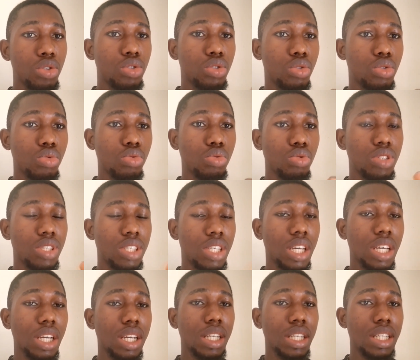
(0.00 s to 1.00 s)
to
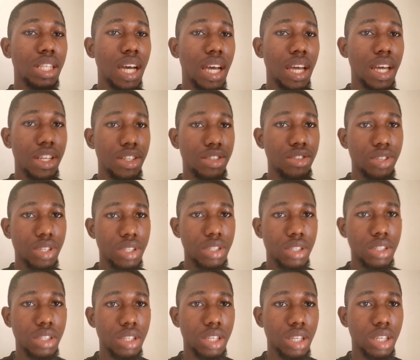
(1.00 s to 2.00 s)
take their
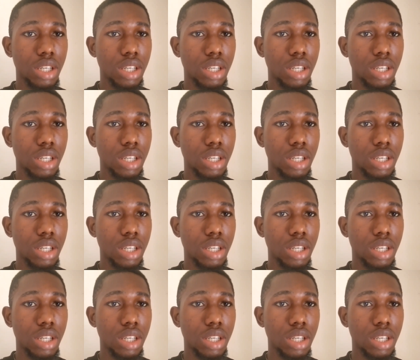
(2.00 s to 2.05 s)
entries.